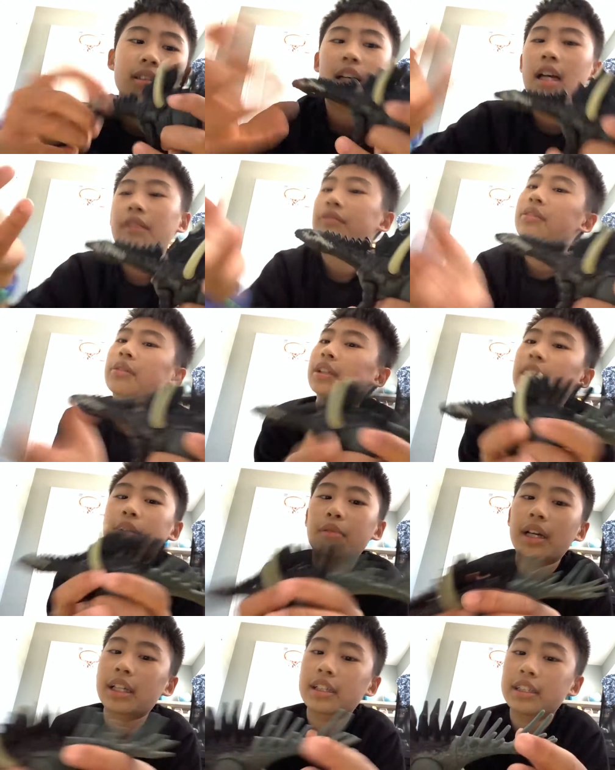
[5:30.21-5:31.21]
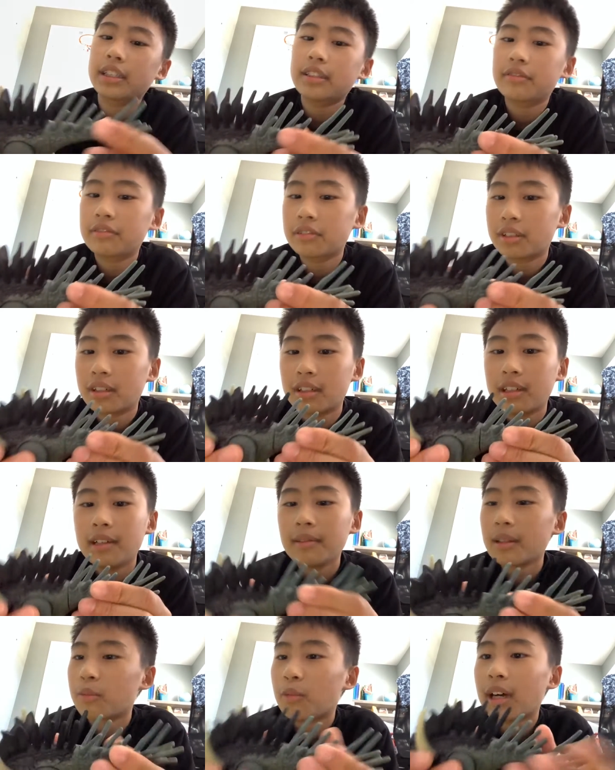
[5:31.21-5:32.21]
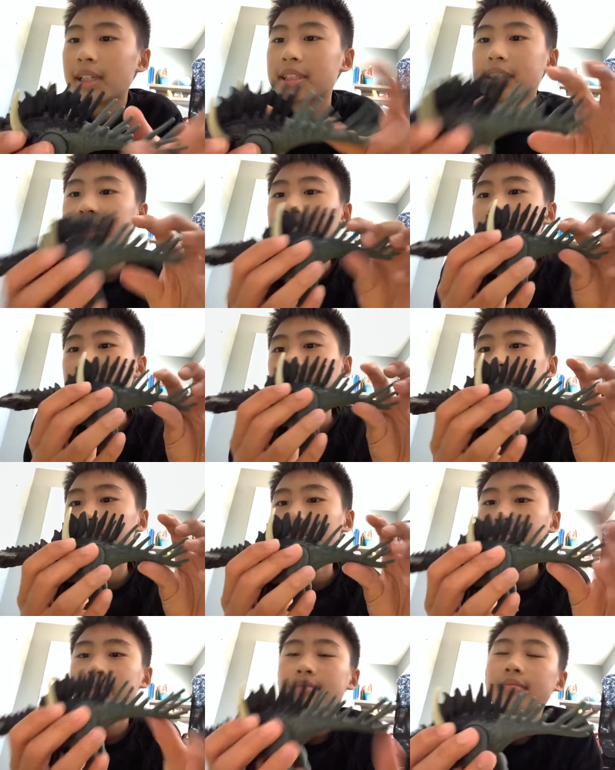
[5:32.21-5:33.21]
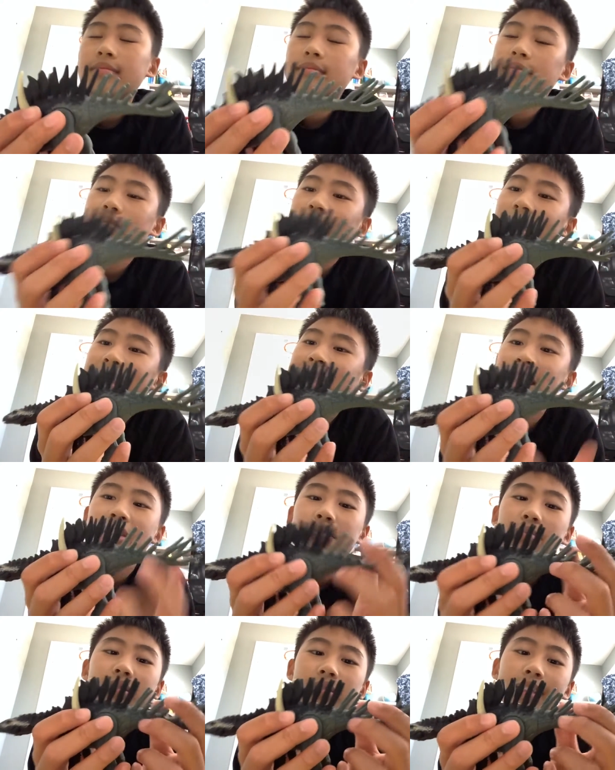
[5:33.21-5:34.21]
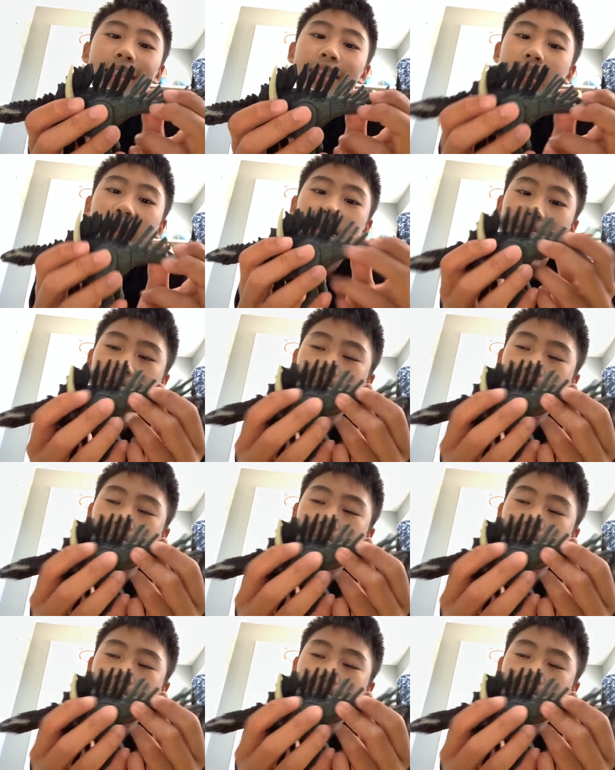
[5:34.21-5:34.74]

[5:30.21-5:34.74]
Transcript: I have no idea why they need it for. Why did they? They should. They should.